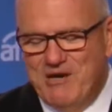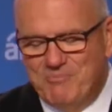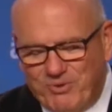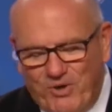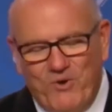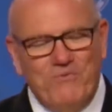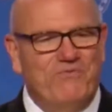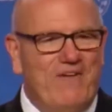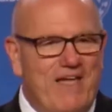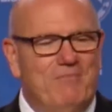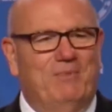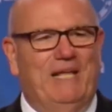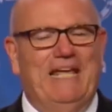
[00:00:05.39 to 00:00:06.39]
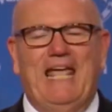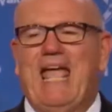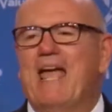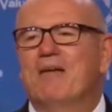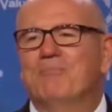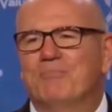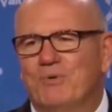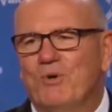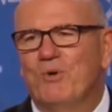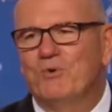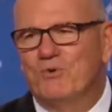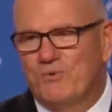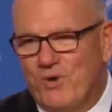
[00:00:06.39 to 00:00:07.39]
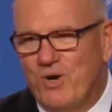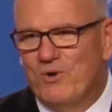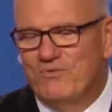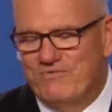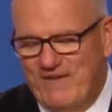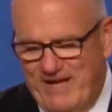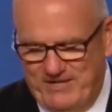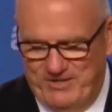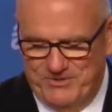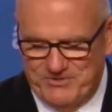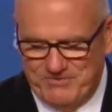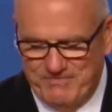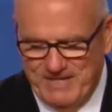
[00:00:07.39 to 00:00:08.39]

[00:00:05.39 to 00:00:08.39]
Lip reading: pro-family, and pro-growth values.